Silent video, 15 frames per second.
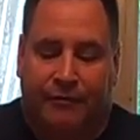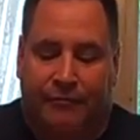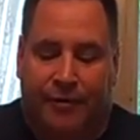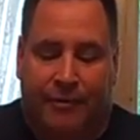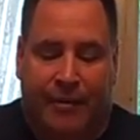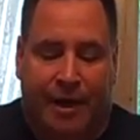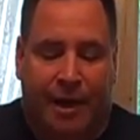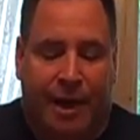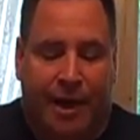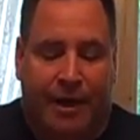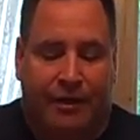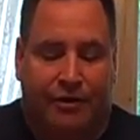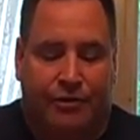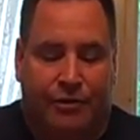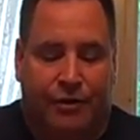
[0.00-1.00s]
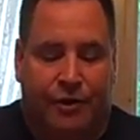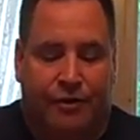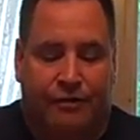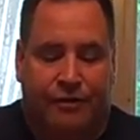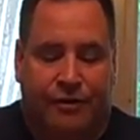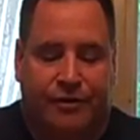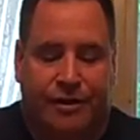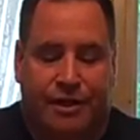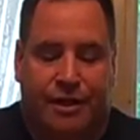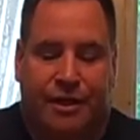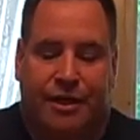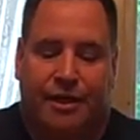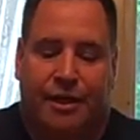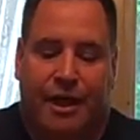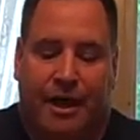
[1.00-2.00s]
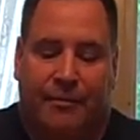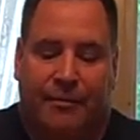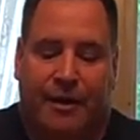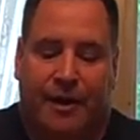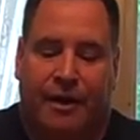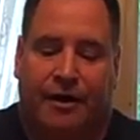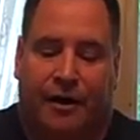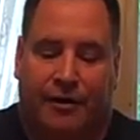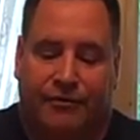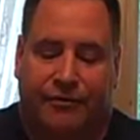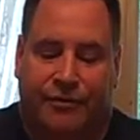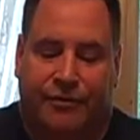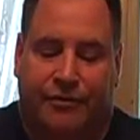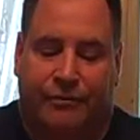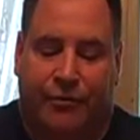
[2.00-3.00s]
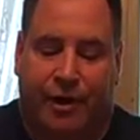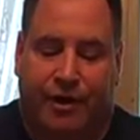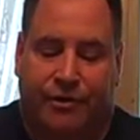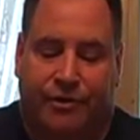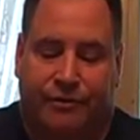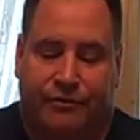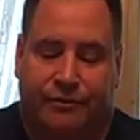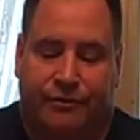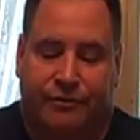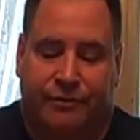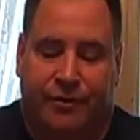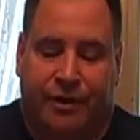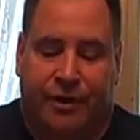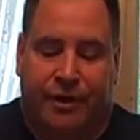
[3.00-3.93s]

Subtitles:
from a college or university can accommodate all situations.